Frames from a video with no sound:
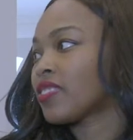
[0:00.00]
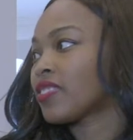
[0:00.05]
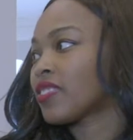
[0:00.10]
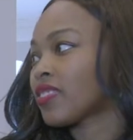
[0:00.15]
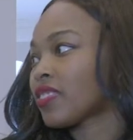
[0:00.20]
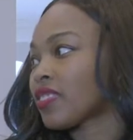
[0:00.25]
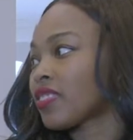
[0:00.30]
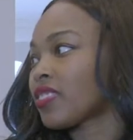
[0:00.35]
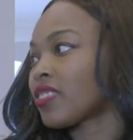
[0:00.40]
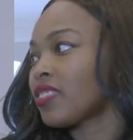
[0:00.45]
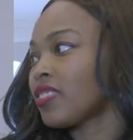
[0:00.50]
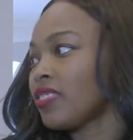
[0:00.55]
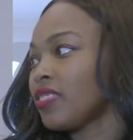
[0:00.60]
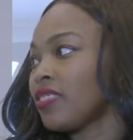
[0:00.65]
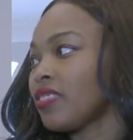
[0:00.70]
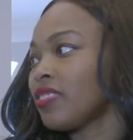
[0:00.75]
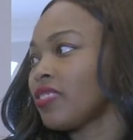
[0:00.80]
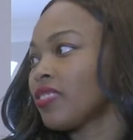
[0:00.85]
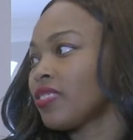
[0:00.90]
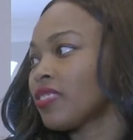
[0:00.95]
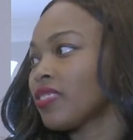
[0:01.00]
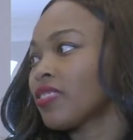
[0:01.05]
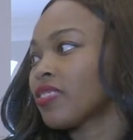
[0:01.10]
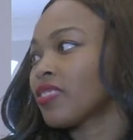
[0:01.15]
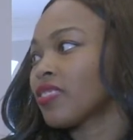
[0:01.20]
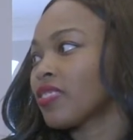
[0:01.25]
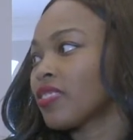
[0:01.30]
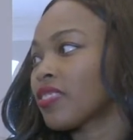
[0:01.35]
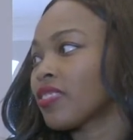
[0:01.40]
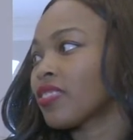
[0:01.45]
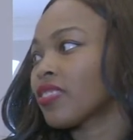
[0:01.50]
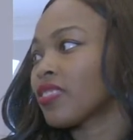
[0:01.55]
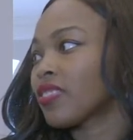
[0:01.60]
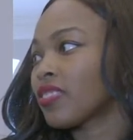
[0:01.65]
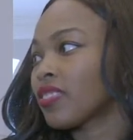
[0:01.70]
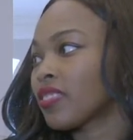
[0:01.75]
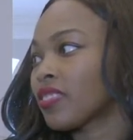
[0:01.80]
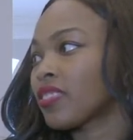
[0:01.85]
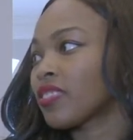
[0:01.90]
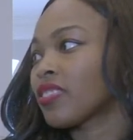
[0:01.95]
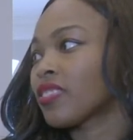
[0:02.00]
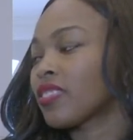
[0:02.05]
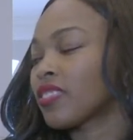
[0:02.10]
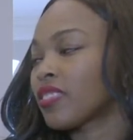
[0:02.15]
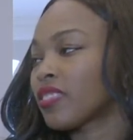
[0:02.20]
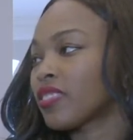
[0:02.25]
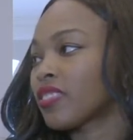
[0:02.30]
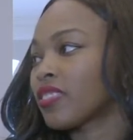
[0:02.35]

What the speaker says: The person shown says nothing.